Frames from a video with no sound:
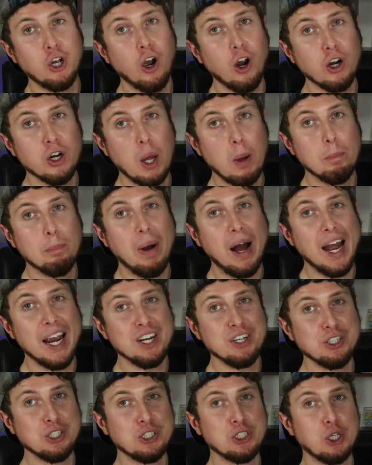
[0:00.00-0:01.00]
card
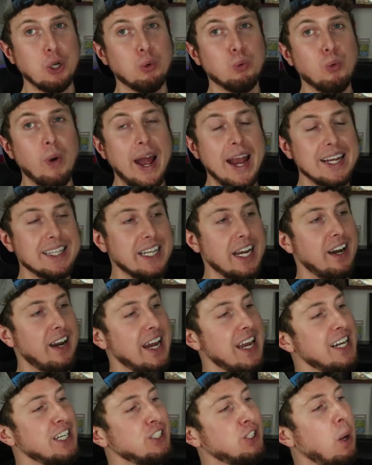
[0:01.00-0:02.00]
binders right
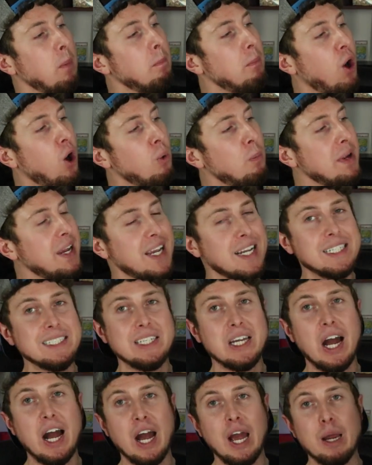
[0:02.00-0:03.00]
there. It is a moment in
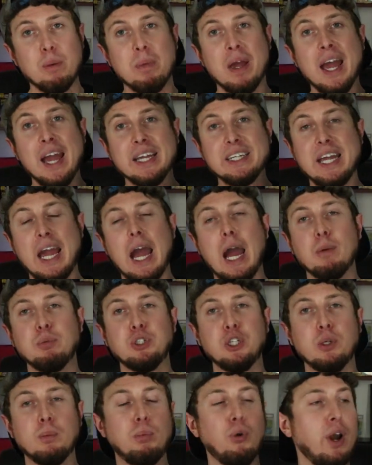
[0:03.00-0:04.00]
time
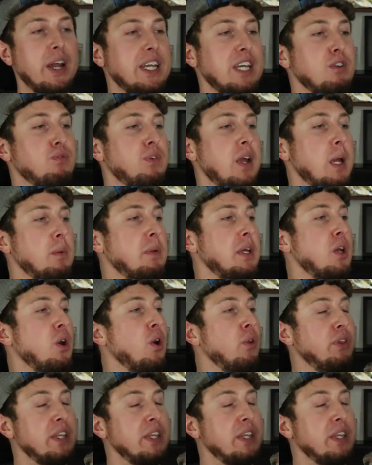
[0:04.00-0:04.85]
captured, Breaking Family.